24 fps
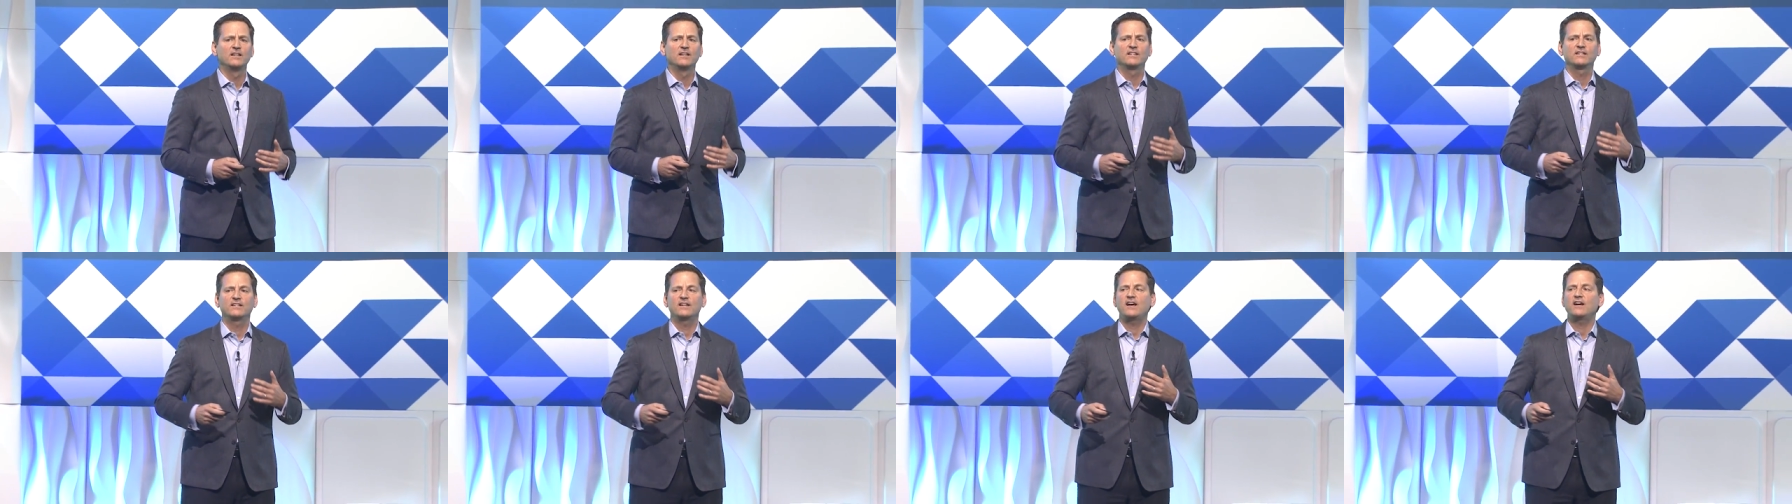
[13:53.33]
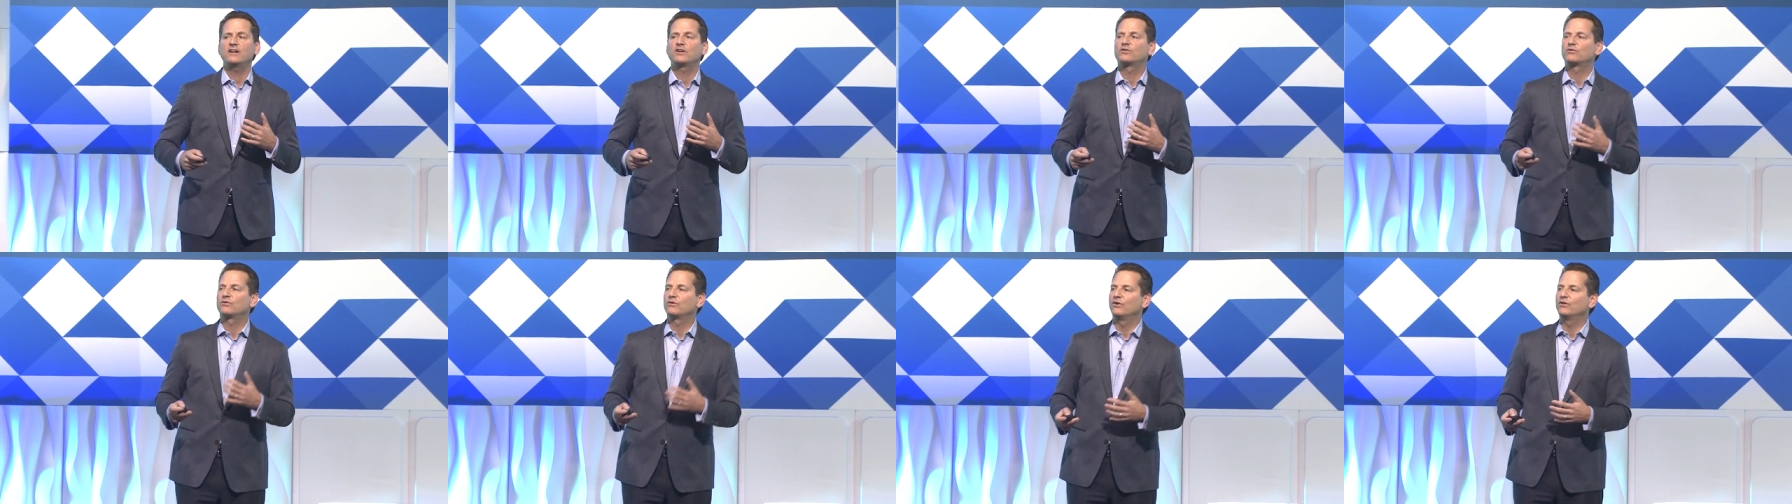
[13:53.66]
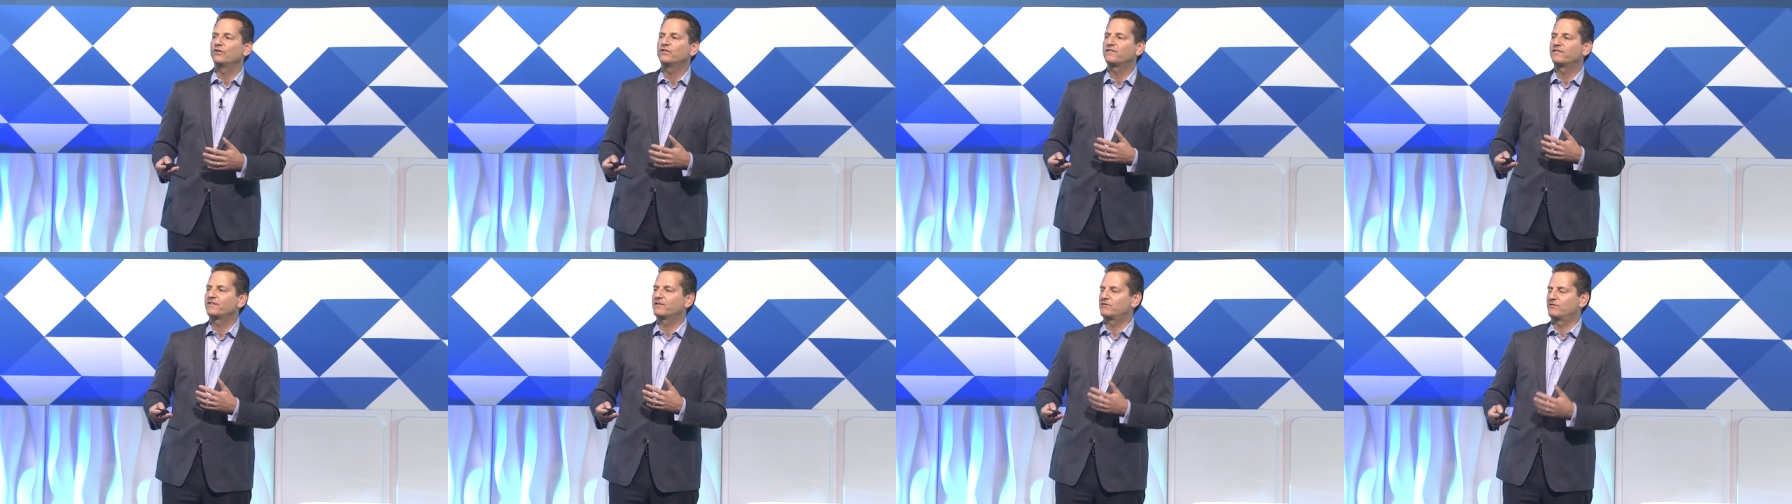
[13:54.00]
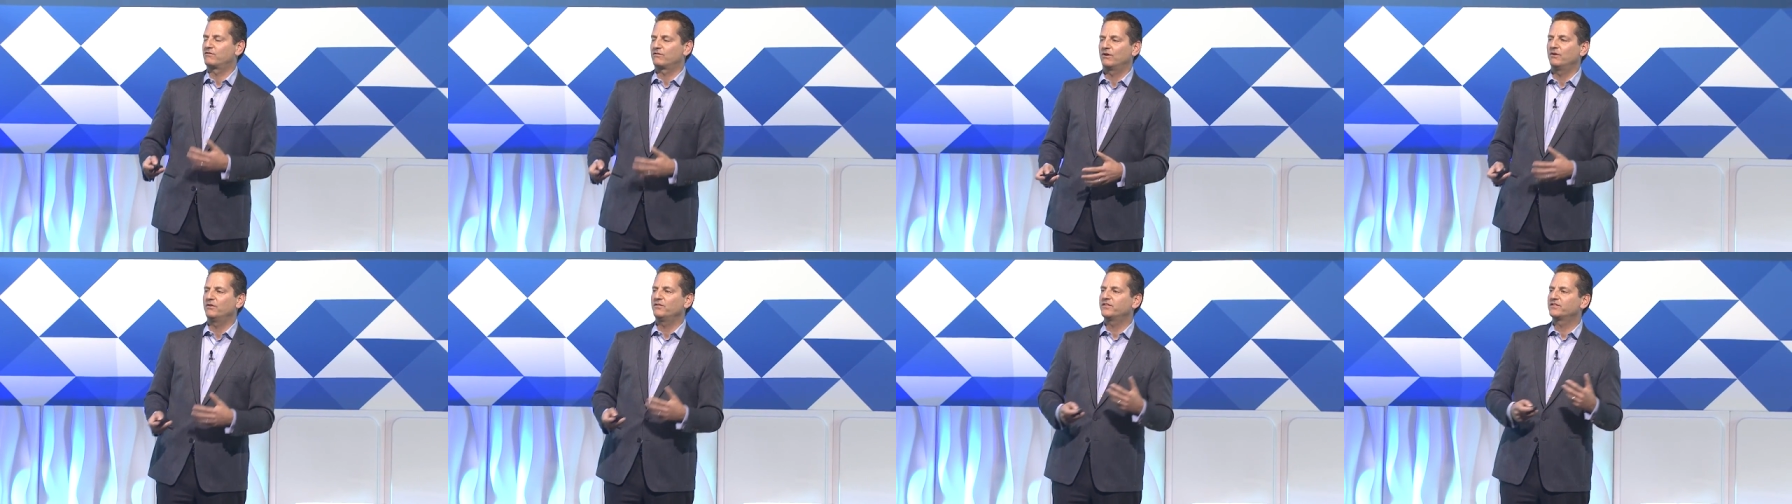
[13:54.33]
Not growth for
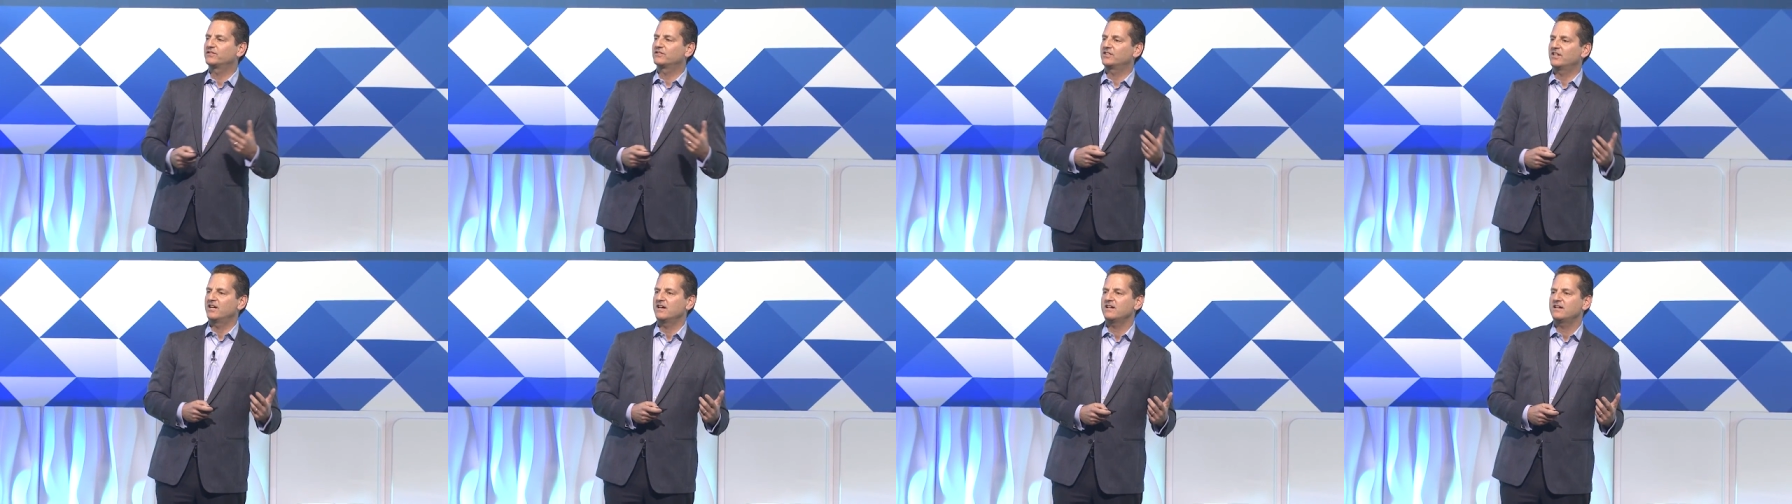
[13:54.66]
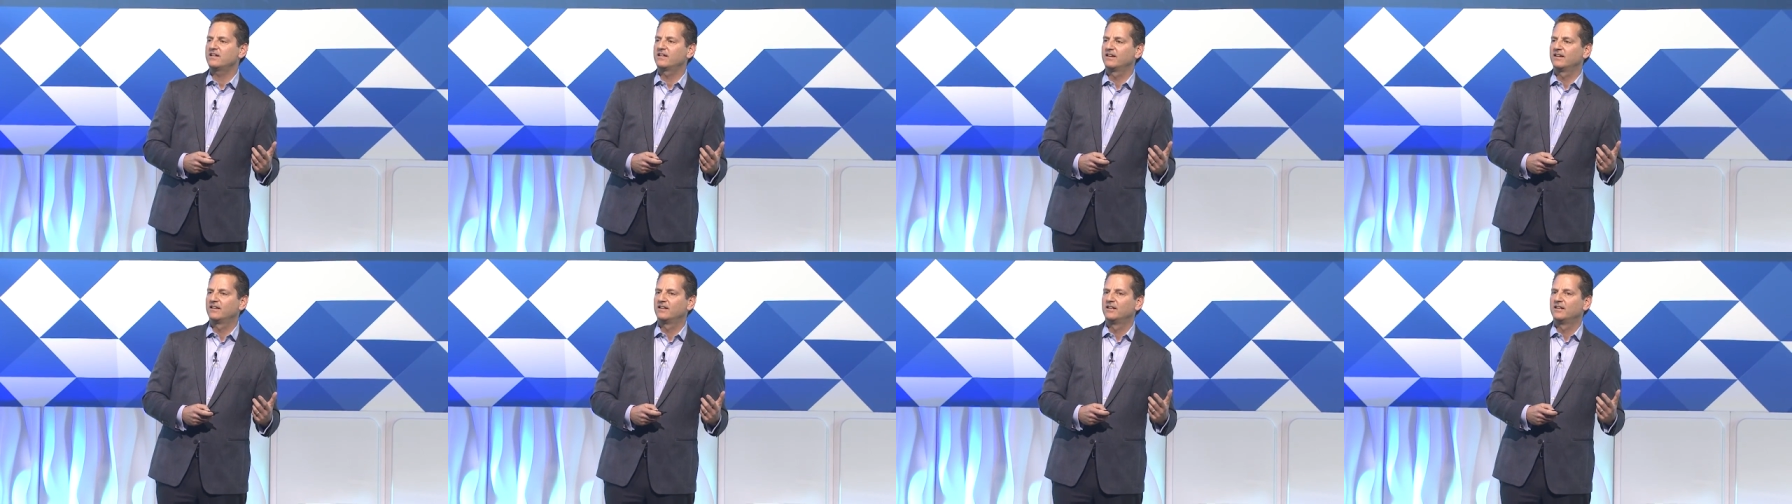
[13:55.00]
growth's sake,